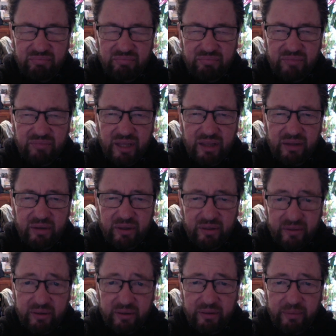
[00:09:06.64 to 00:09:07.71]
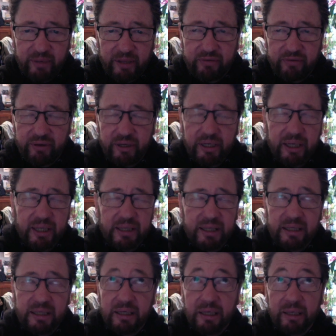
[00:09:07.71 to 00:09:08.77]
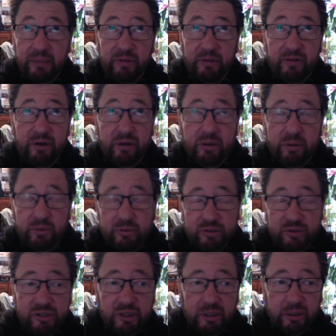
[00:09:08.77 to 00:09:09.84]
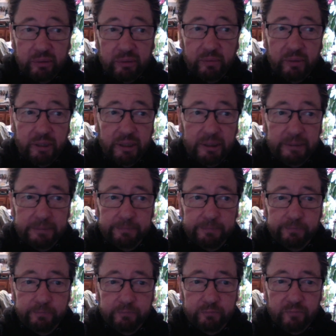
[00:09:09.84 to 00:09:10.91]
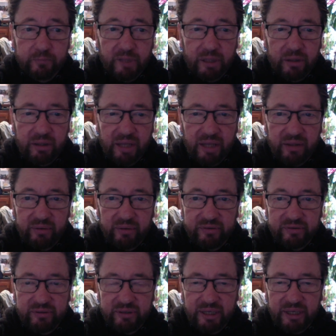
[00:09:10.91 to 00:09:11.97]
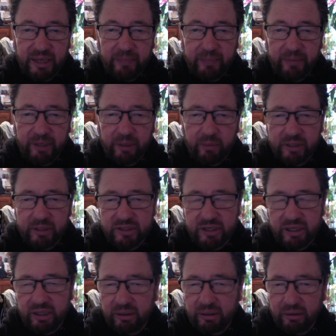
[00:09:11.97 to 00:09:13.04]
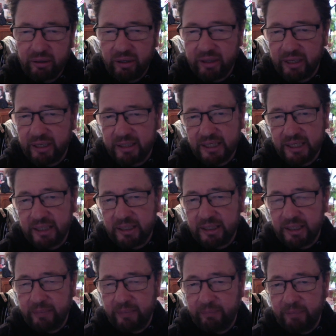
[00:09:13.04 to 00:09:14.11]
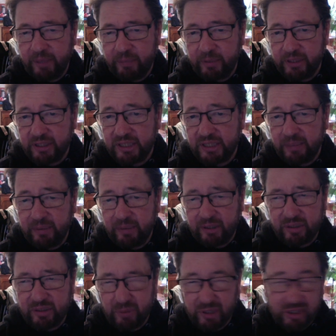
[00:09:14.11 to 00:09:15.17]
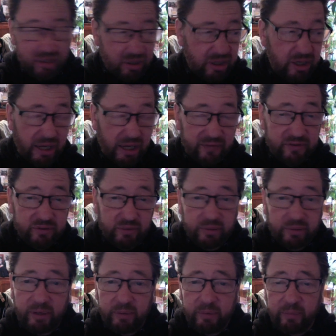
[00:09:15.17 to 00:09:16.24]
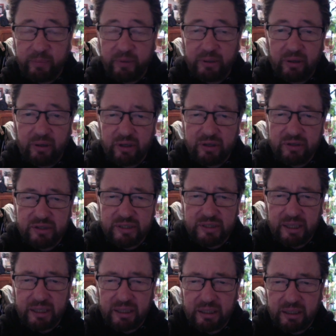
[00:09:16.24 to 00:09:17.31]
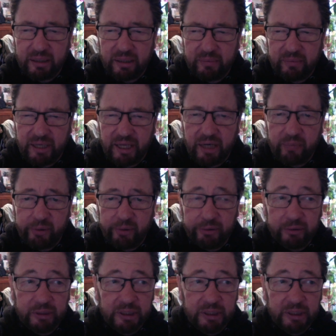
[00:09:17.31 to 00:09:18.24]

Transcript: They're the main three, and then you've got also the others, the accompanying ones. So you're either going to take blood pressure tablets, which I don't have to at the moment, but I used to take Enalapril,